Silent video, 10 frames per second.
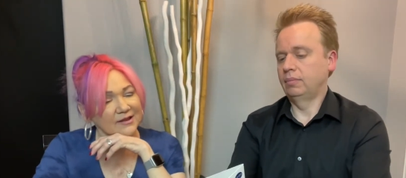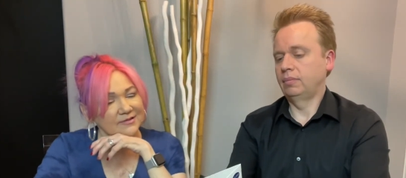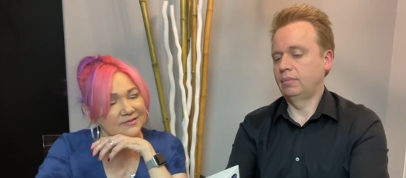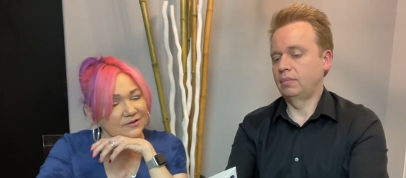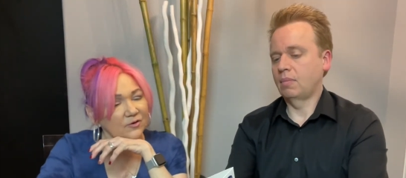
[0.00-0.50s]
Speaker 1: is
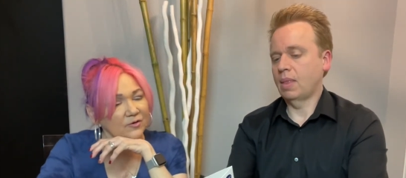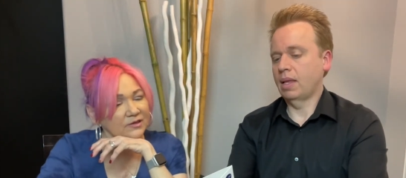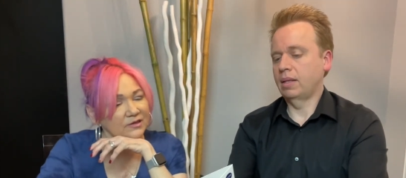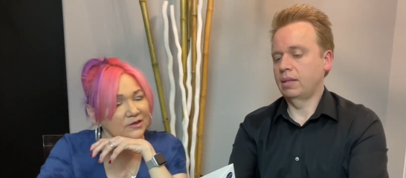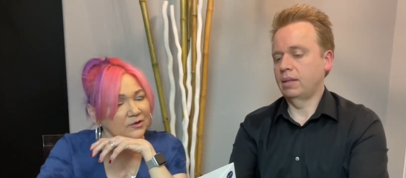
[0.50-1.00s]
so
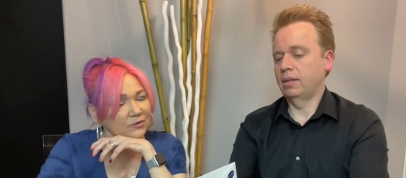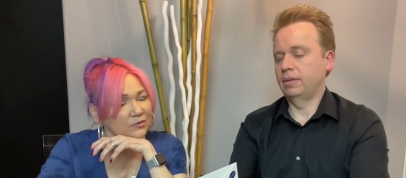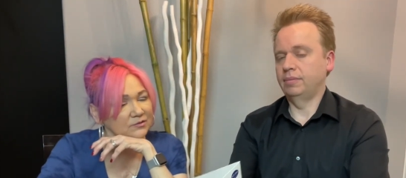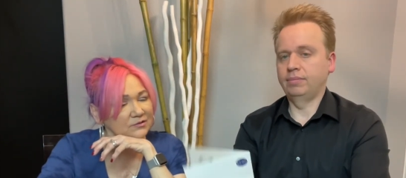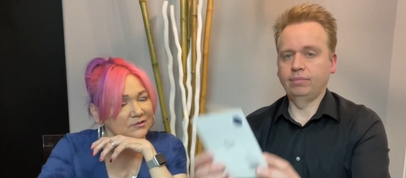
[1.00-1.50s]

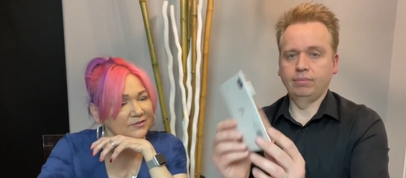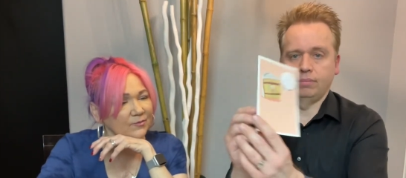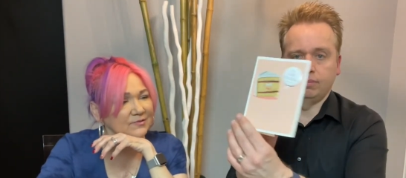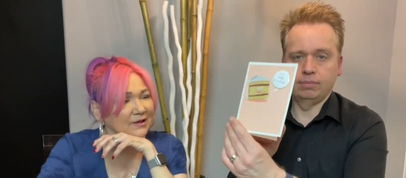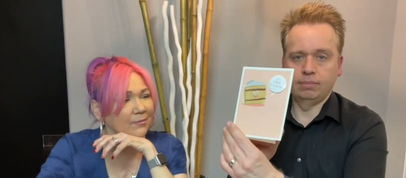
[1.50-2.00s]
cute. I thought it
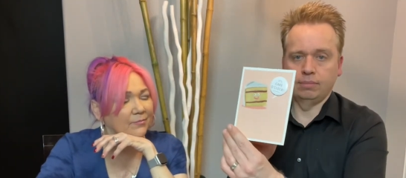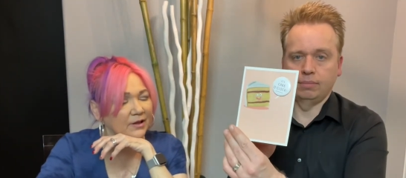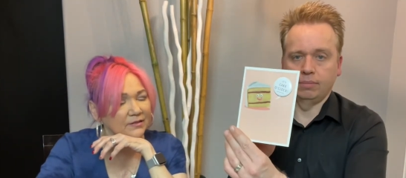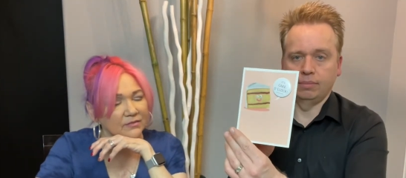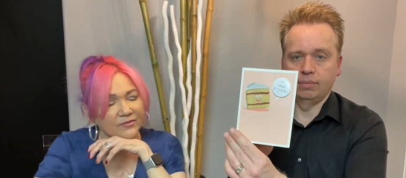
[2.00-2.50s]
was like a
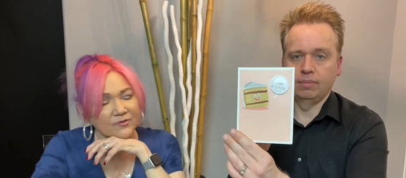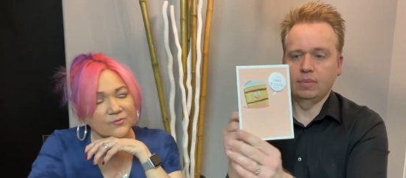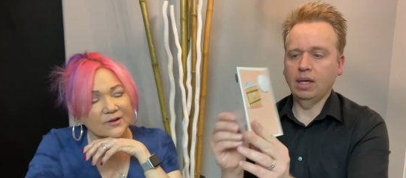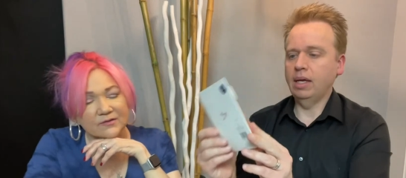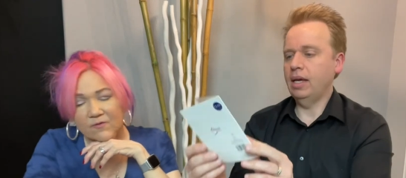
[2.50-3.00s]
button. There's
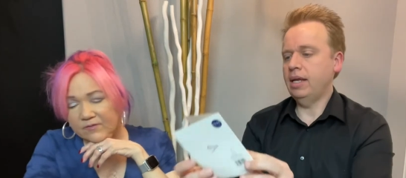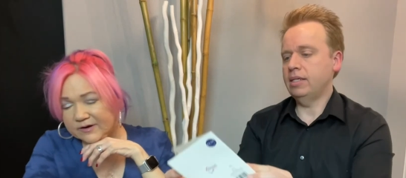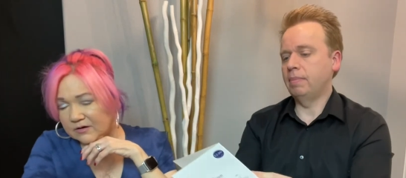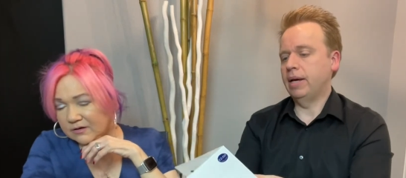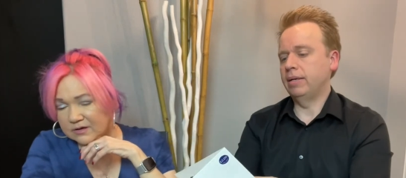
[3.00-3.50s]
one over here. It is
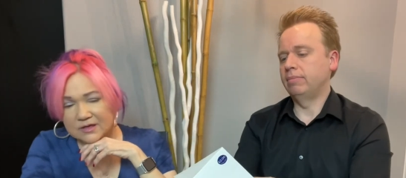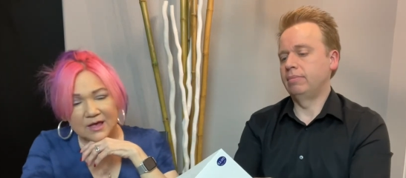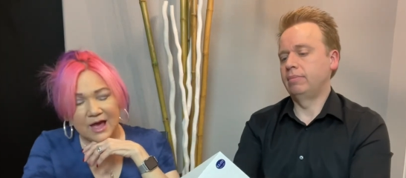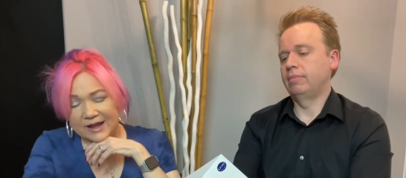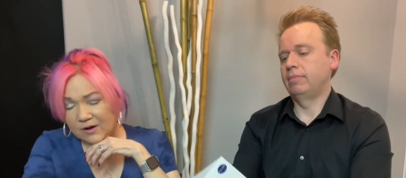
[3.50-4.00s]
here. a button.
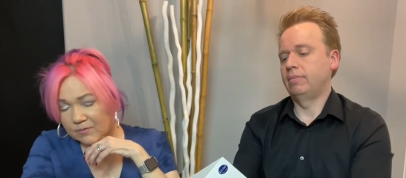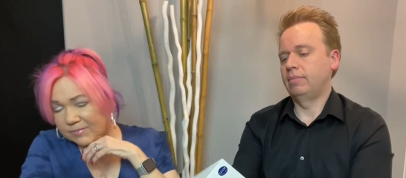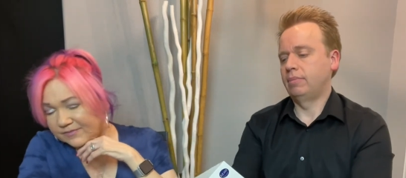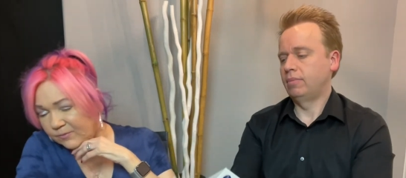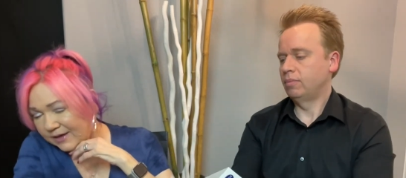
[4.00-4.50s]
I know,
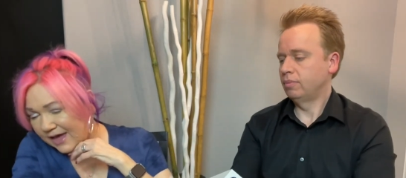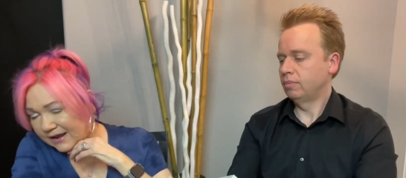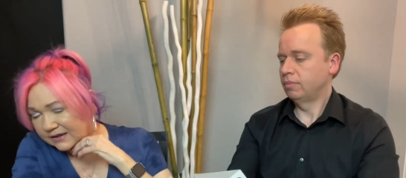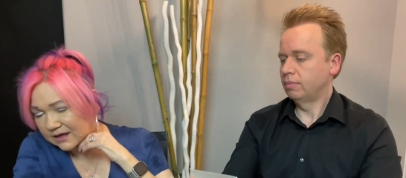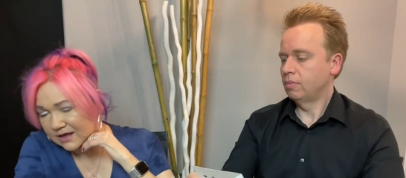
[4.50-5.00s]
but we
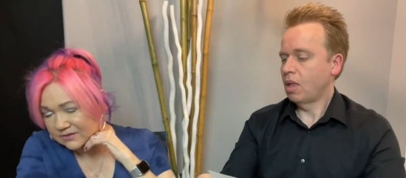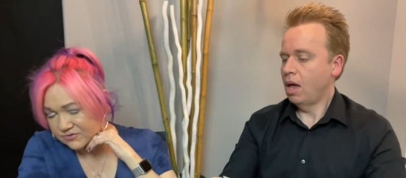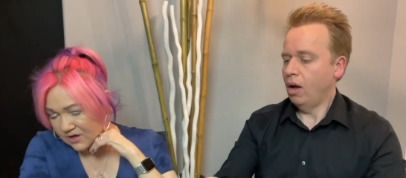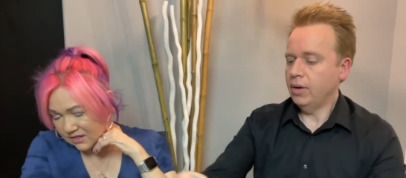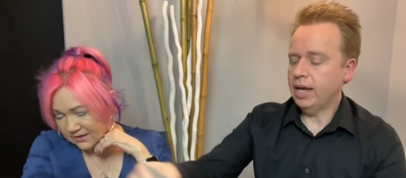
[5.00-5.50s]
had uh,
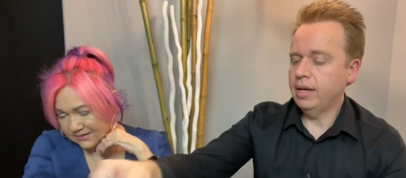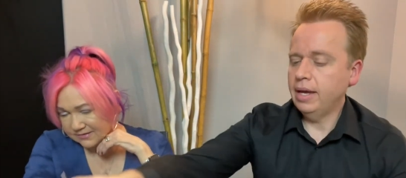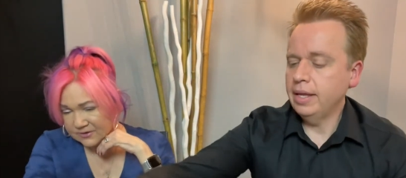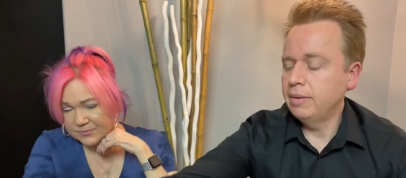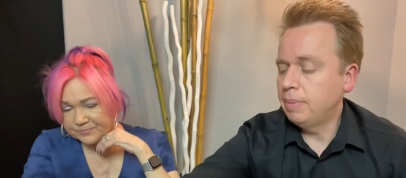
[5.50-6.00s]
chocolate. Oh yeah, you
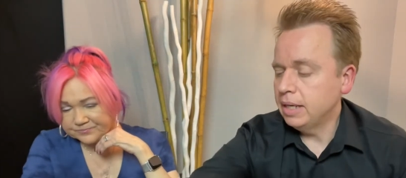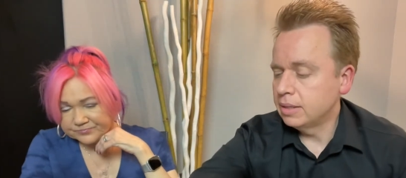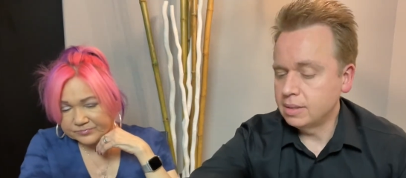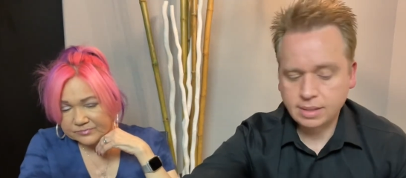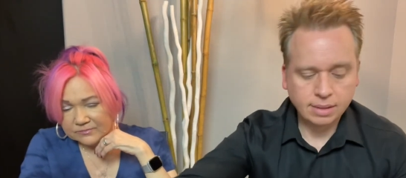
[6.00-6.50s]
have the
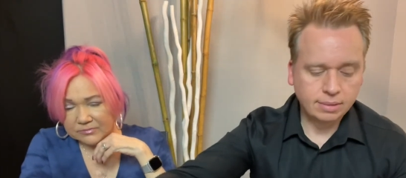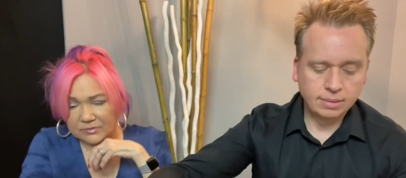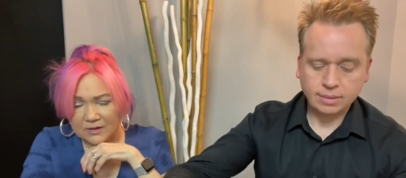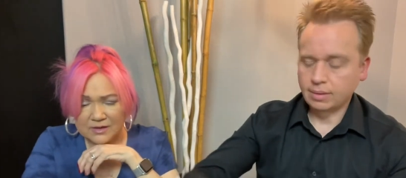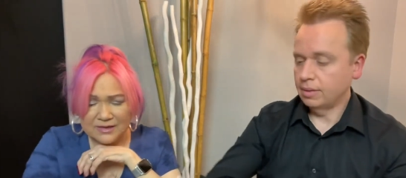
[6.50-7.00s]
Speaker 2: buttons.
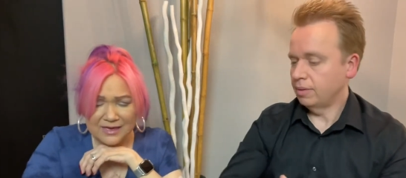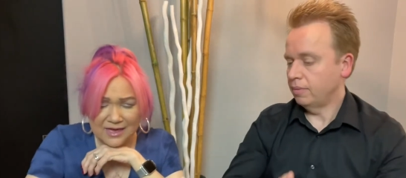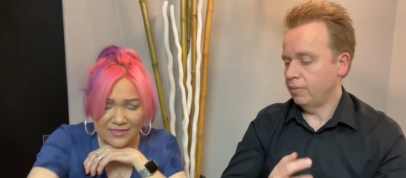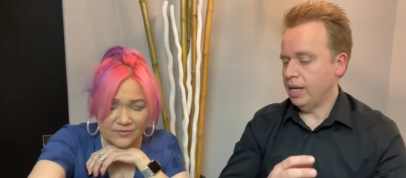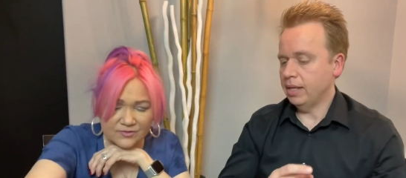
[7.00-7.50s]

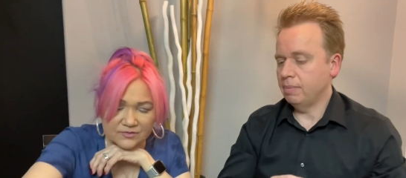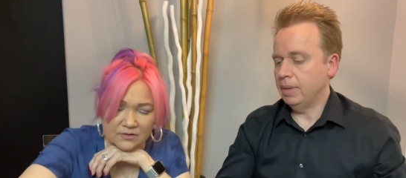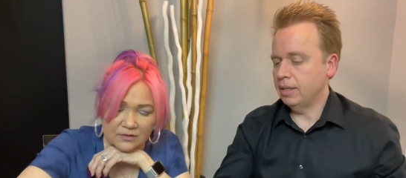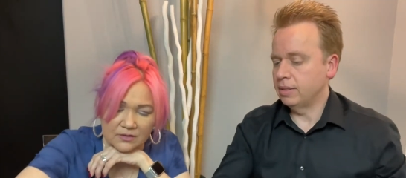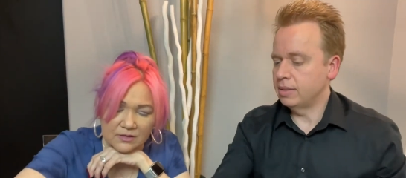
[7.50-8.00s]
We got the
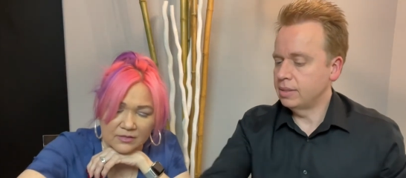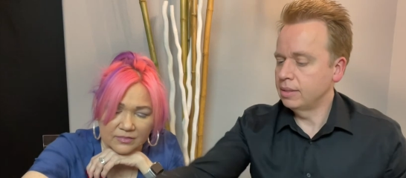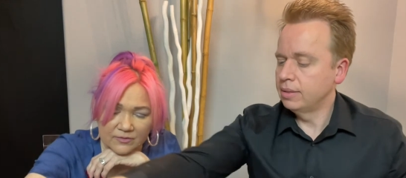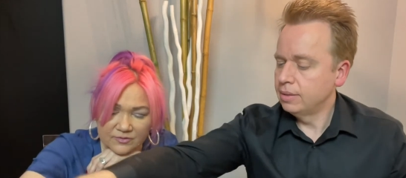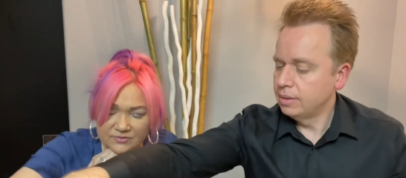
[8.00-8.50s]
buttons.
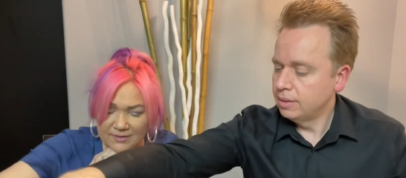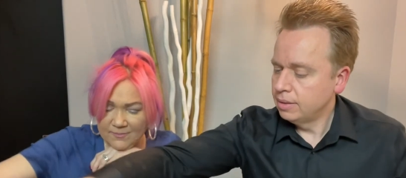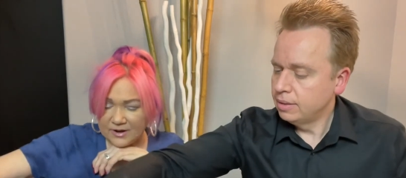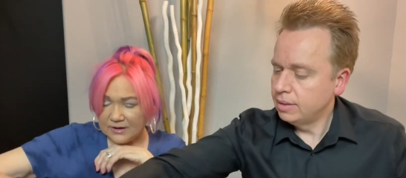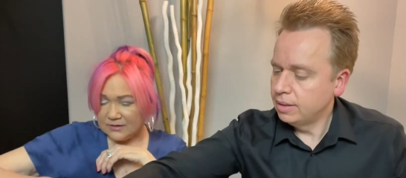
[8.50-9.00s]
Speaker 1: They're
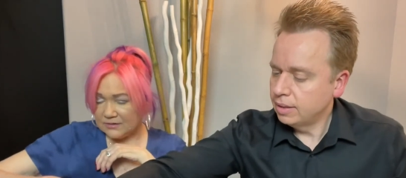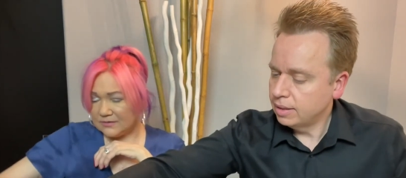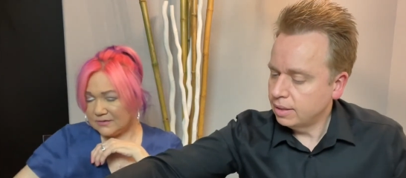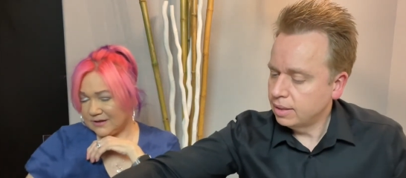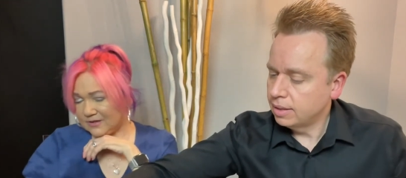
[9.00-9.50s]
somewhere.
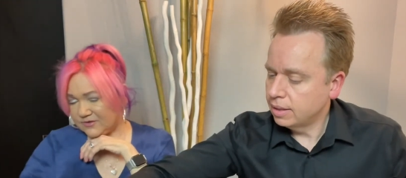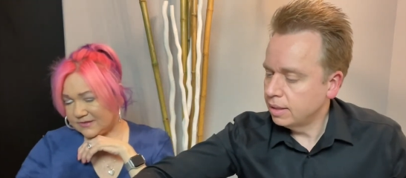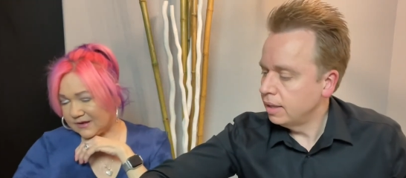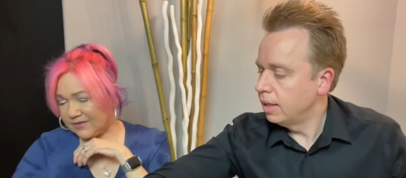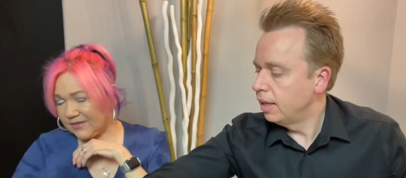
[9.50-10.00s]
That's
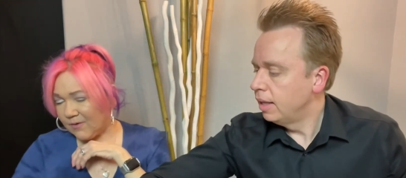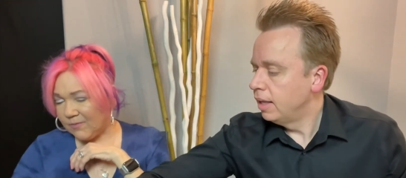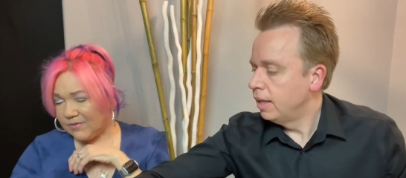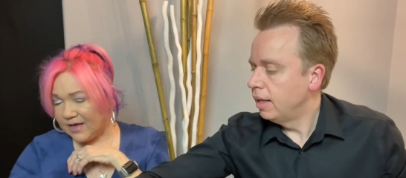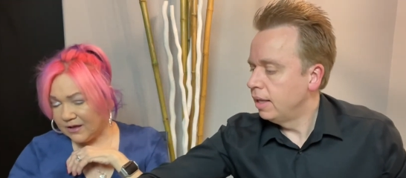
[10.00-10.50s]
just, I thought,
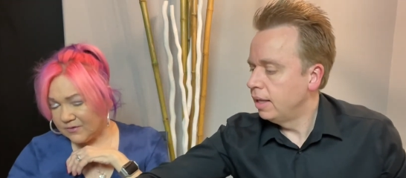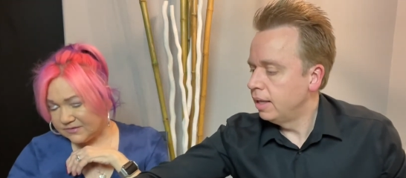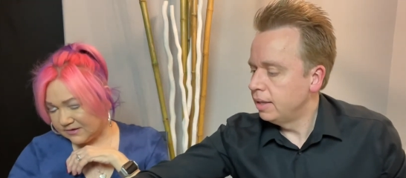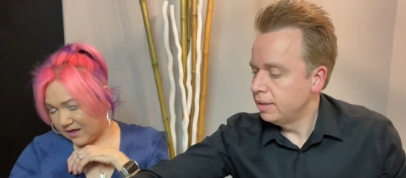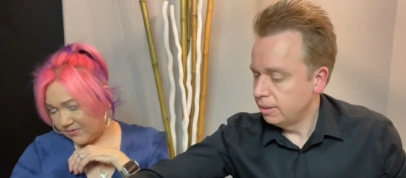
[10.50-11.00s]
well, that goes
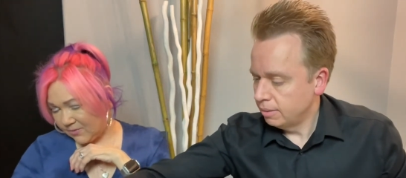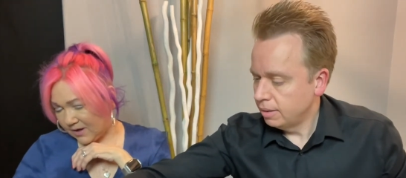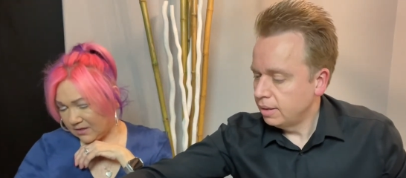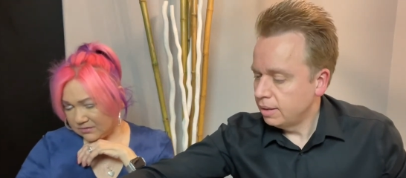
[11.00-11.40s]
together well.